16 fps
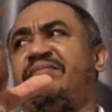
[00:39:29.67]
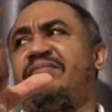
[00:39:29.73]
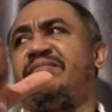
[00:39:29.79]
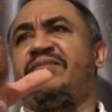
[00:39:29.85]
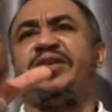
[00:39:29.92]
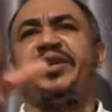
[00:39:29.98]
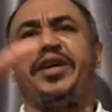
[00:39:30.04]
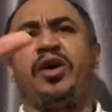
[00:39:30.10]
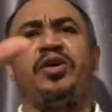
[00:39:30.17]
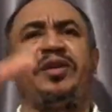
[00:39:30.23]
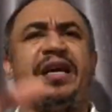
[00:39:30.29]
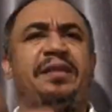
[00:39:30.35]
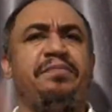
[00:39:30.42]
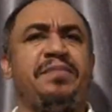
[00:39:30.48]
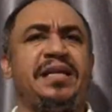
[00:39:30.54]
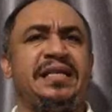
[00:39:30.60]

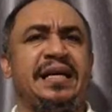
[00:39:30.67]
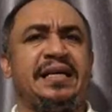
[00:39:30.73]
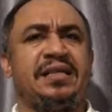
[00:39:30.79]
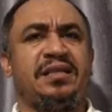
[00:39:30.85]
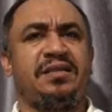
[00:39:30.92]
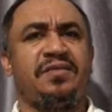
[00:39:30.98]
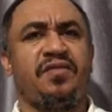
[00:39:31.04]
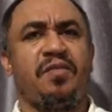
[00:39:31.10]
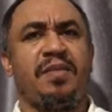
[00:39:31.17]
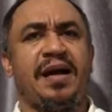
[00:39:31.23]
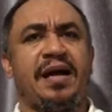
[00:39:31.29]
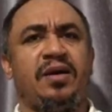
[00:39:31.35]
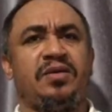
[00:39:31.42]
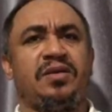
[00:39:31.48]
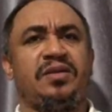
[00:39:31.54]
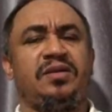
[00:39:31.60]
300 meters from my
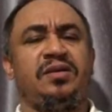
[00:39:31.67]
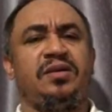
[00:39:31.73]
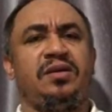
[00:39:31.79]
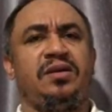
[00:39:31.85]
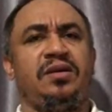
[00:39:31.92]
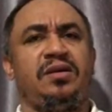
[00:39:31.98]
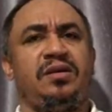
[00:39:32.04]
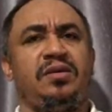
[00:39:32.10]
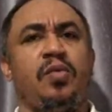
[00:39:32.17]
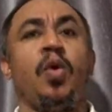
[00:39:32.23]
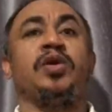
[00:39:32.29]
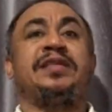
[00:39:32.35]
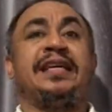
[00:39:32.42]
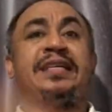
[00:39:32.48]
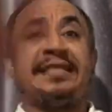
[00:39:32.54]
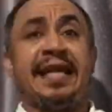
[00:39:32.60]
house. Once
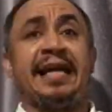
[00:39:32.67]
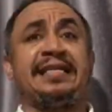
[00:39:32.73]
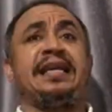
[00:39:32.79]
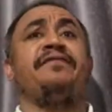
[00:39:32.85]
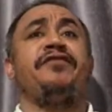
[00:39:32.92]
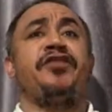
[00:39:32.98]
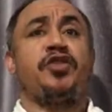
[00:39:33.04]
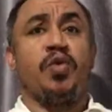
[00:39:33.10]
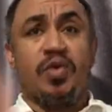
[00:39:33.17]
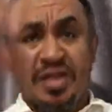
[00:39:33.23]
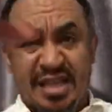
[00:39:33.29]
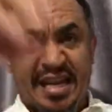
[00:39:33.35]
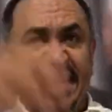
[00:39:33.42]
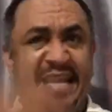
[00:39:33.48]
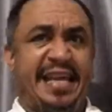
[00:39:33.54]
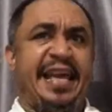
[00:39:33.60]
they start service, you go still
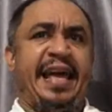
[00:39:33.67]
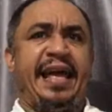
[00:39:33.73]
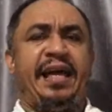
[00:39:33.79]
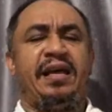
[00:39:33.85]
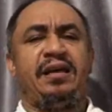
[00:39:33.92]
they hear.